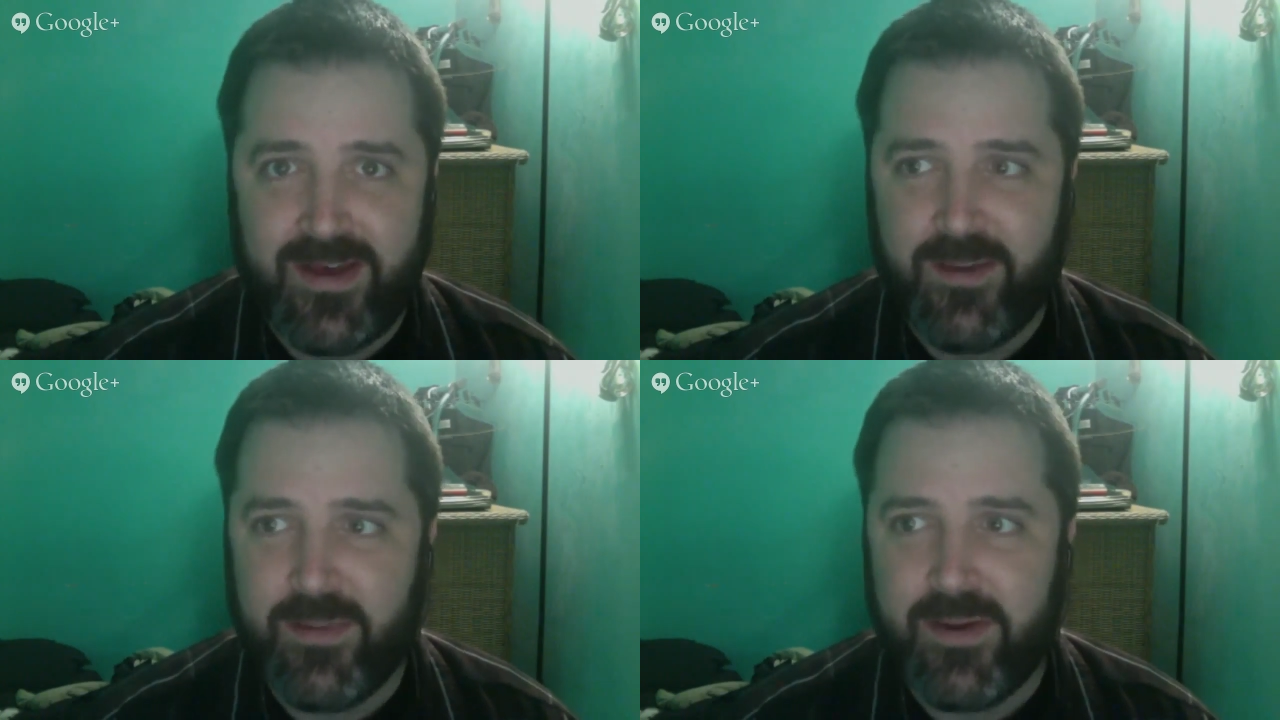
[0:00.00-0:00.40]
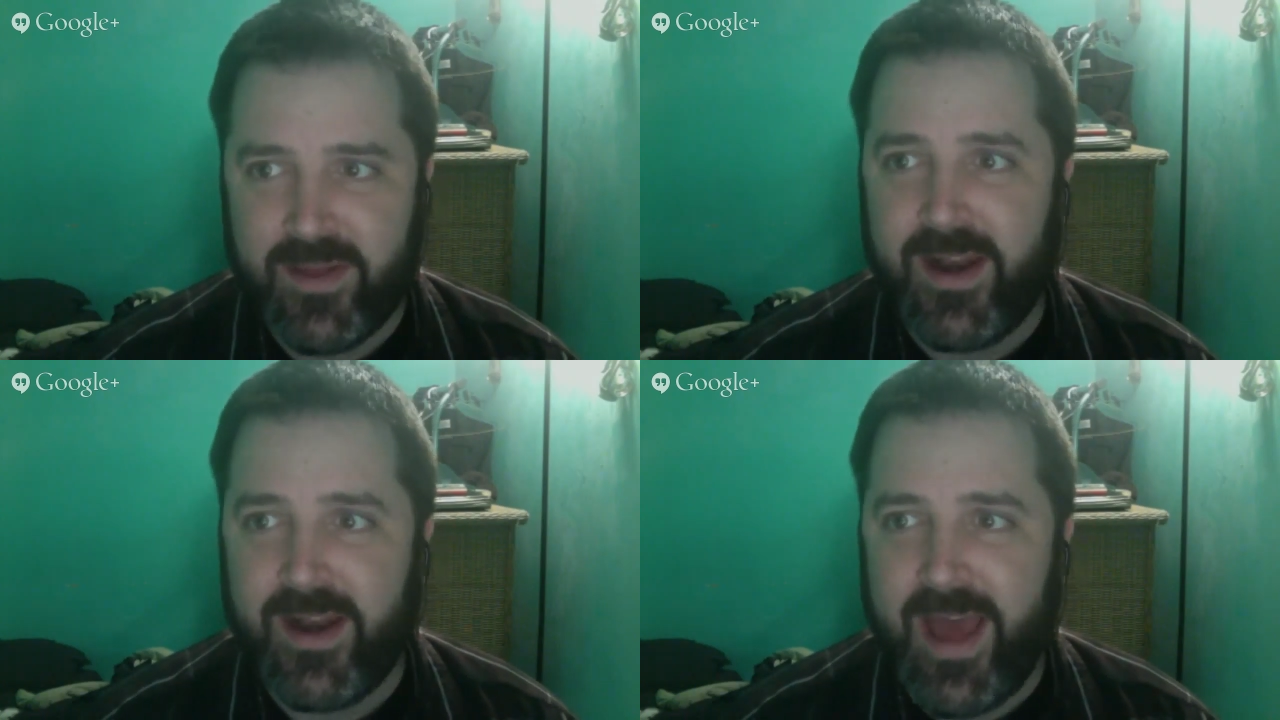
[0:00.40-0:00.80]
Okay, but it's
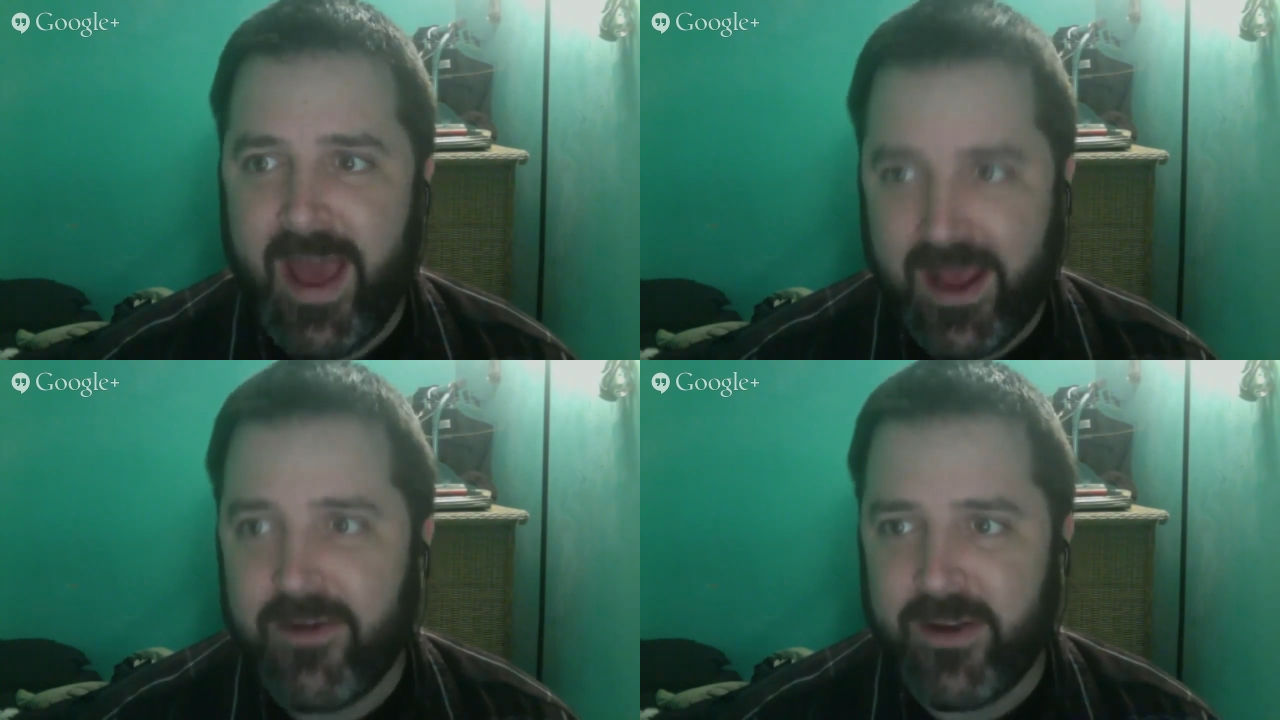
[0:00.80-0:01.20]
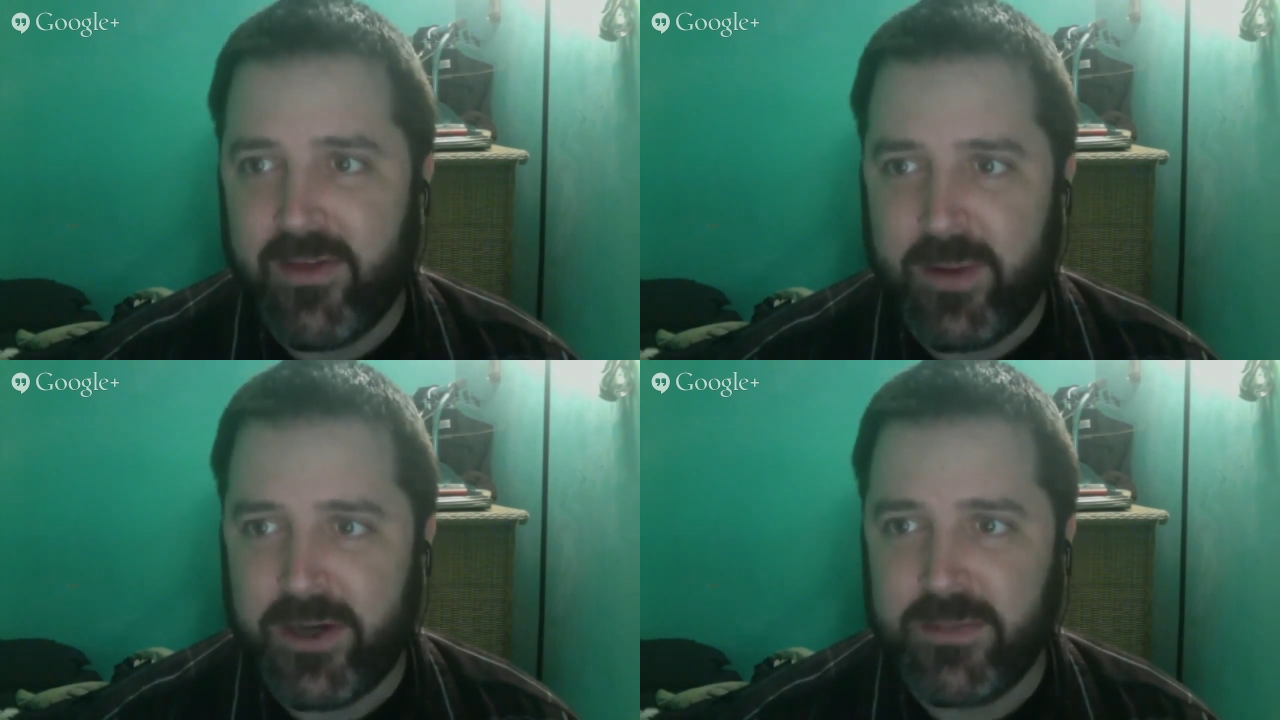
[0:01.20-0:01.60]
not yeah. an accurate
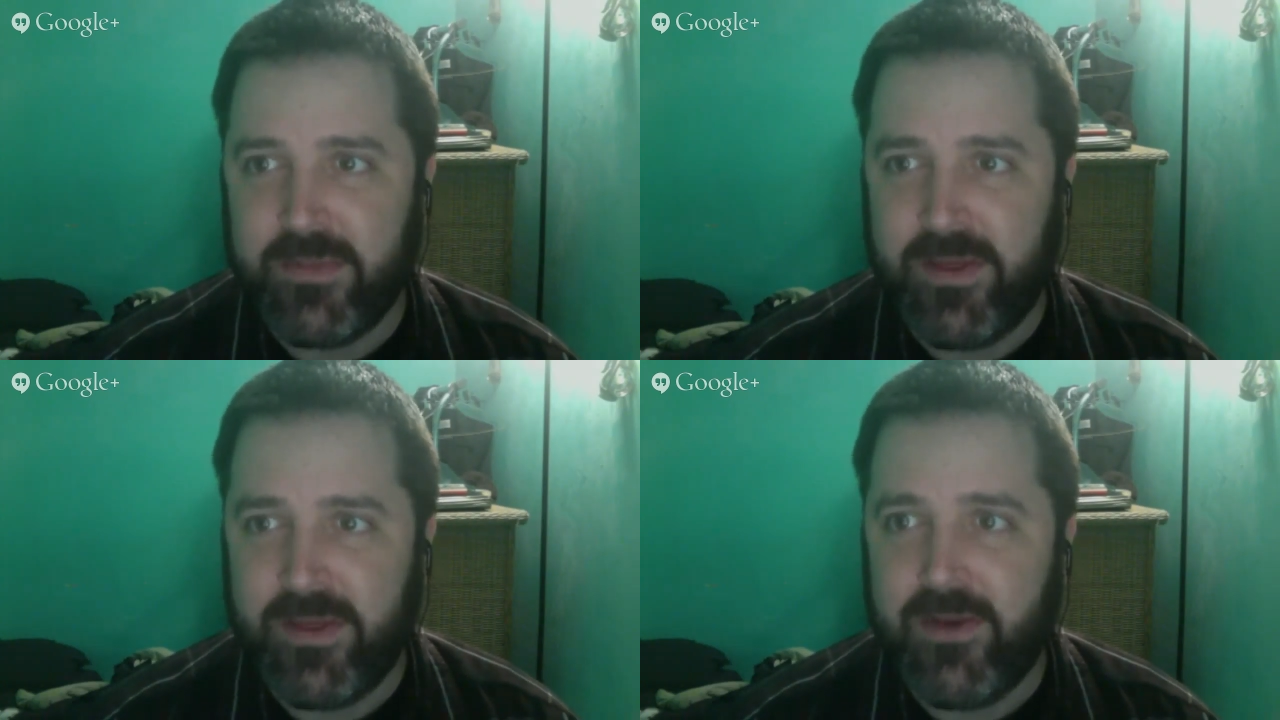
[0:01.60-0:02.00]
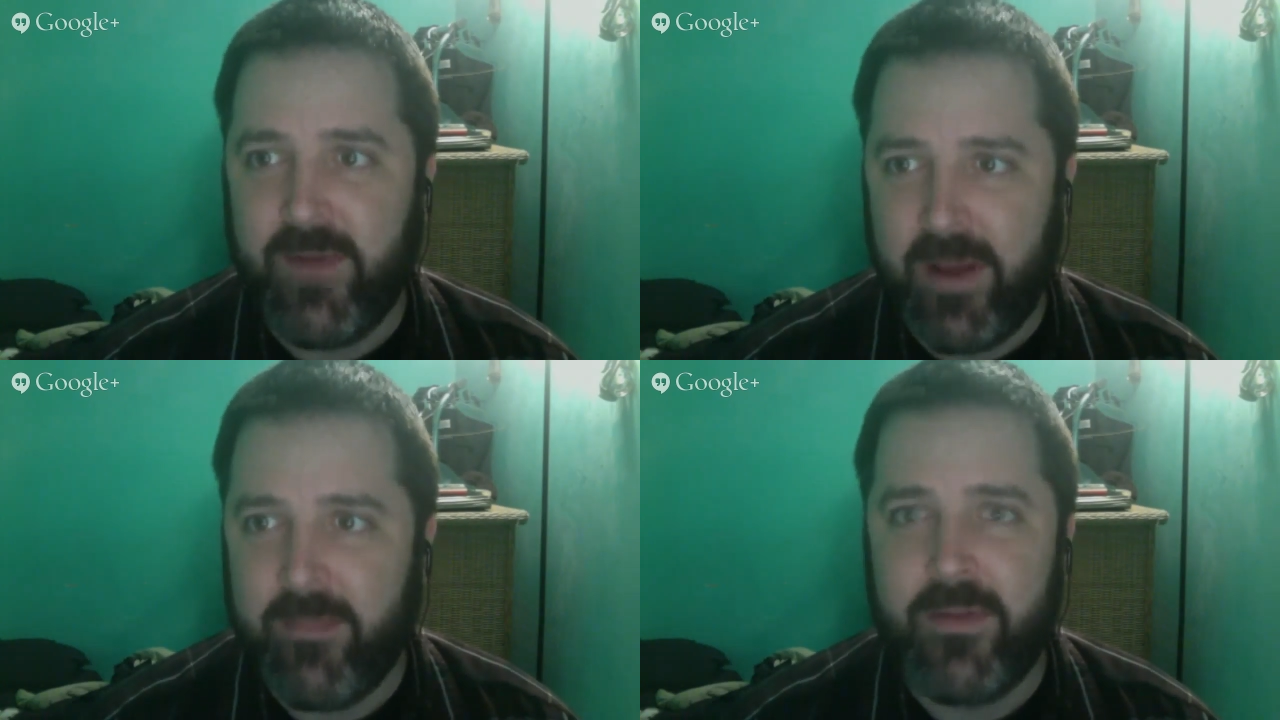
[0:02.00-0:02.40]
expression because your
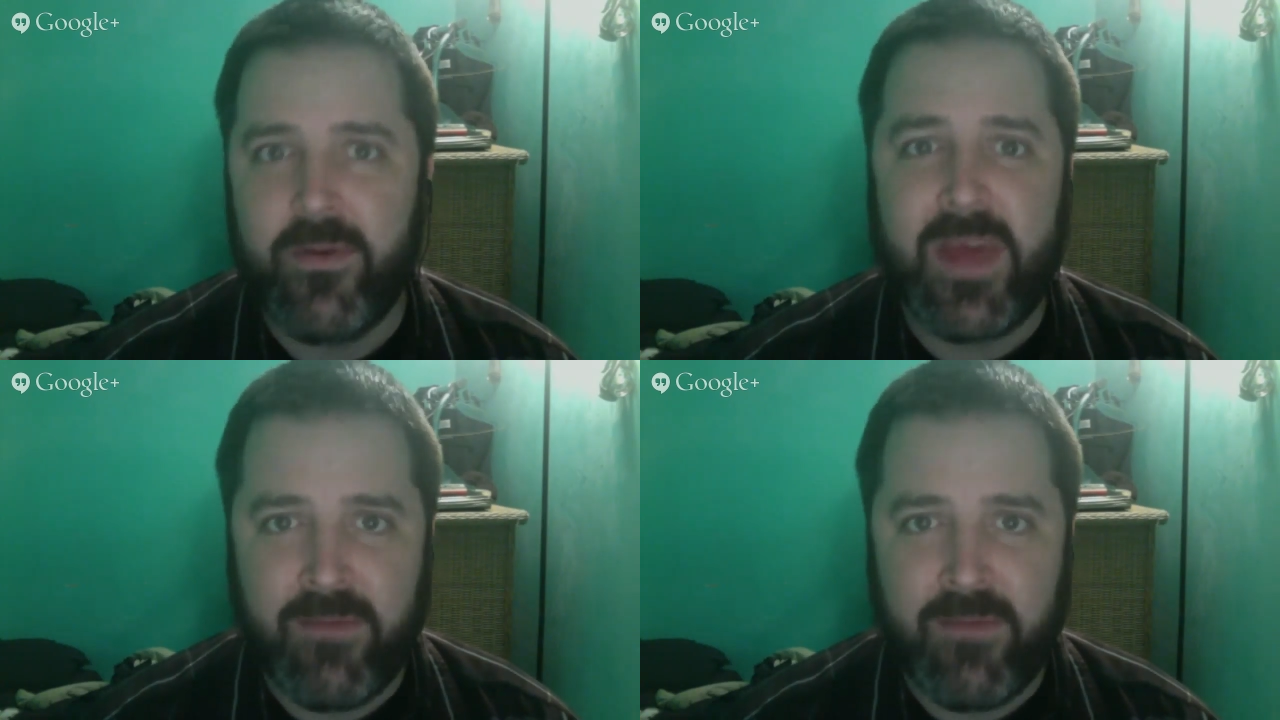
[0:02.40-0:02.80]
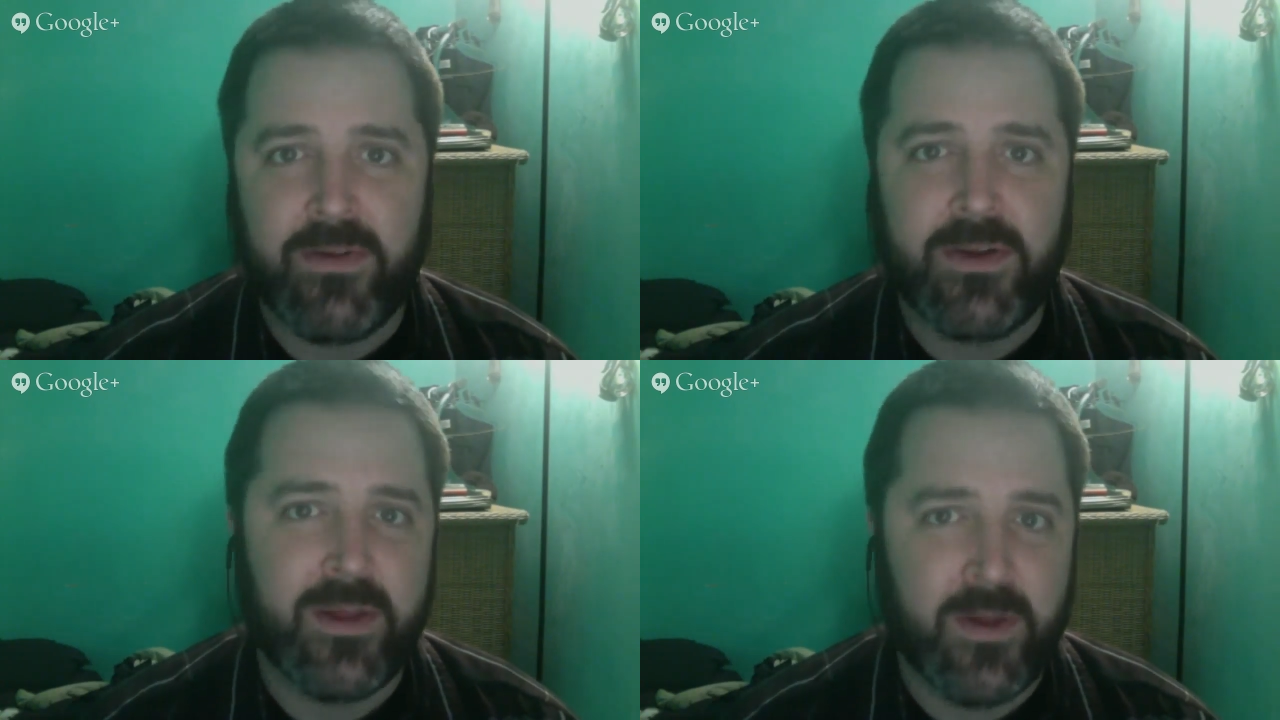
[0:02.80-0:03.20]
grandmother is evil
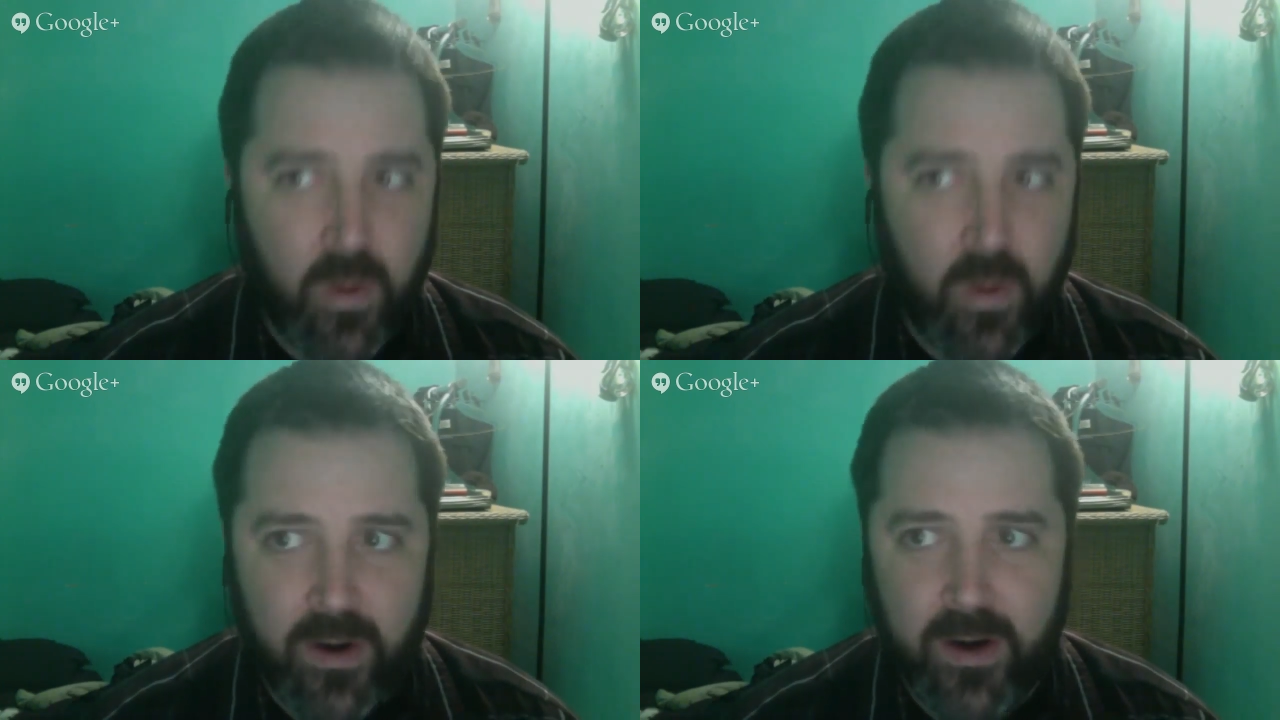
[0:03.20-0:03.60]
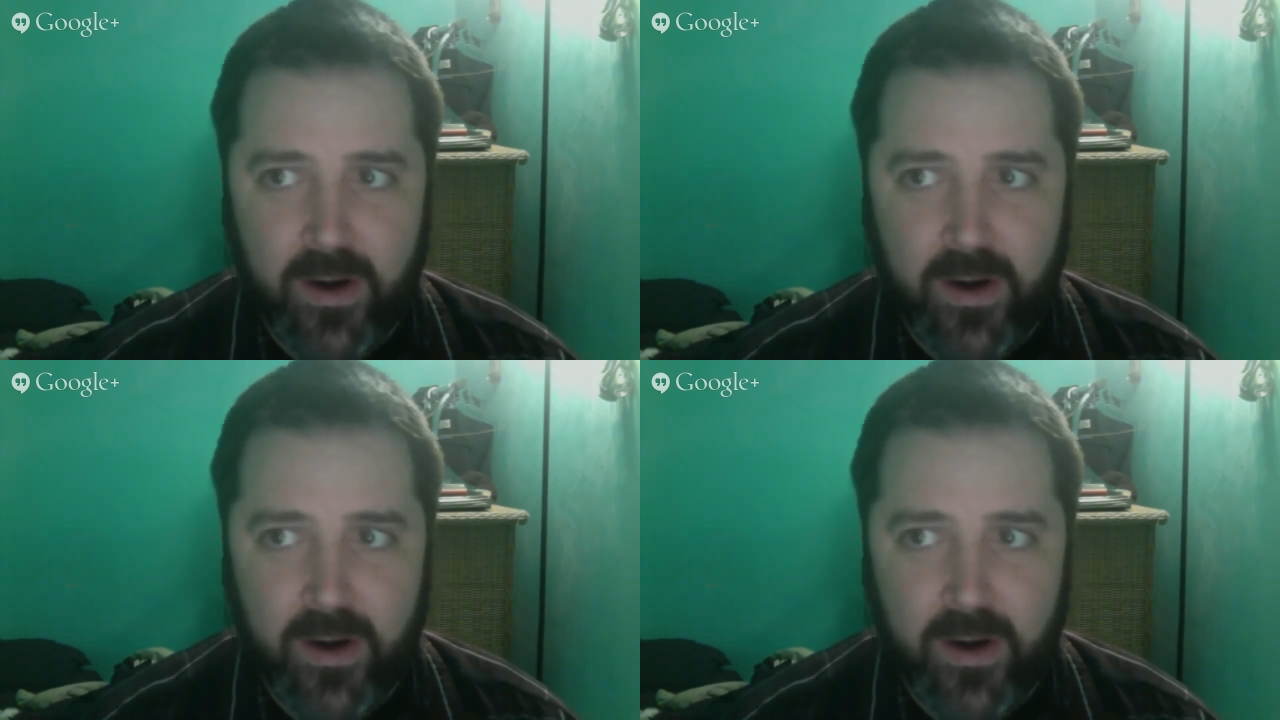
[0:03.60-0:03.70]
to the core,